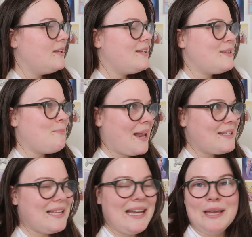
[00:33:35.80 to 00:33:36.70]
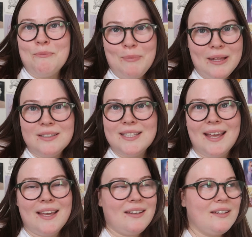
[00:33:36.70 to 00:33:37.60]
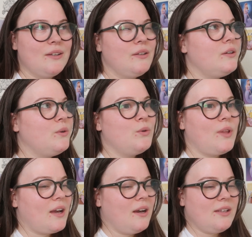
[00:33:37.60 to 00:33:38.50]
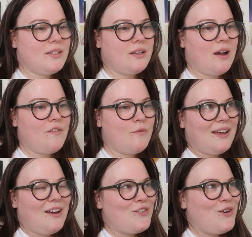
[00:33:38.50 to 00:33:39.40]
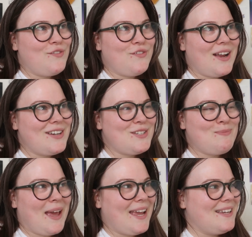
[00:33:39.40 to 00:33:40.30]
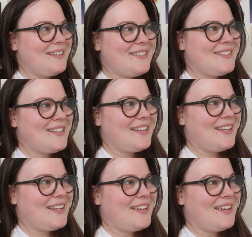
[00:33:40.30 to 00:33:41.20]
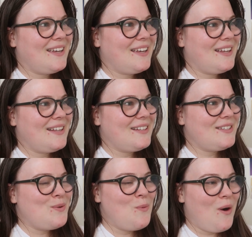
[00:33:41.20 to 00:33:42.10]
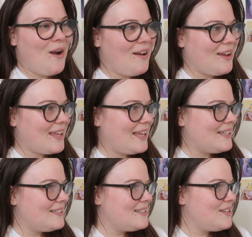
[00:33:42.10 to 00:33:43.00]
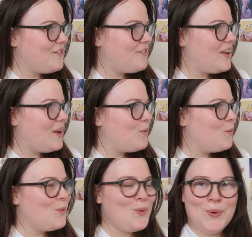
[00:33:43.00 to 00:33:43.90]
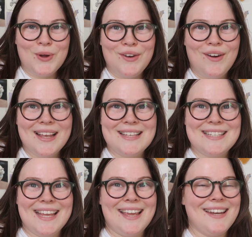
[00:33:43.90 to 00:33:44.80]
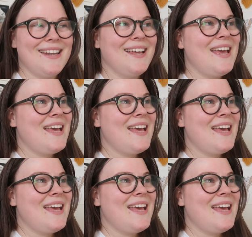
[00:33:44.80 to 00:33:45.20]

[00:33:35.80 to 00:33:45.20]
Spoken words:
dismantling and building and all that kind of stuff. I've got a fresh space to work and to feel organised in,